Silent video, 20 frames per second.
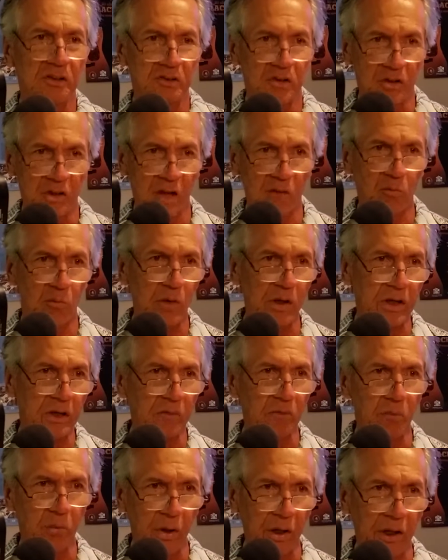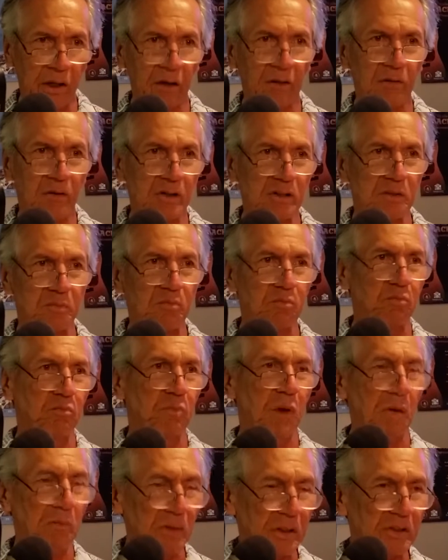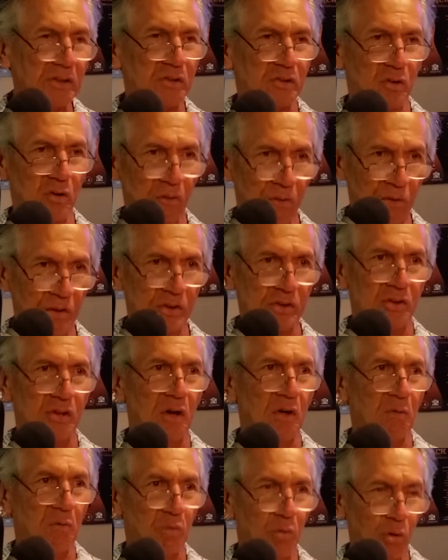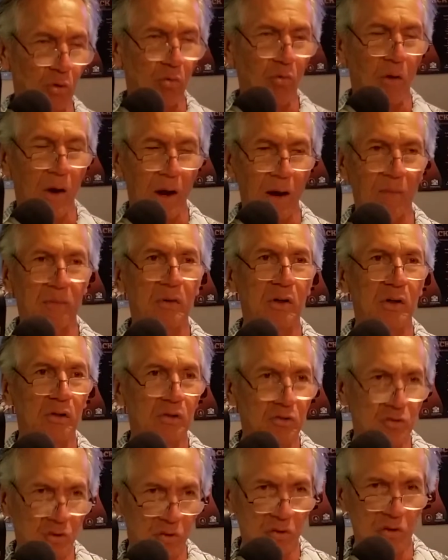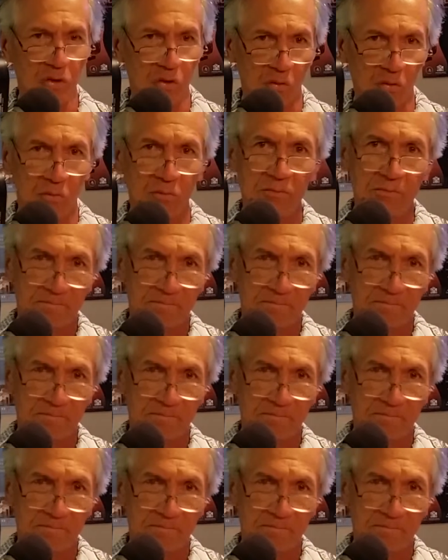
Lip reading: so that we can bring this public service program to you.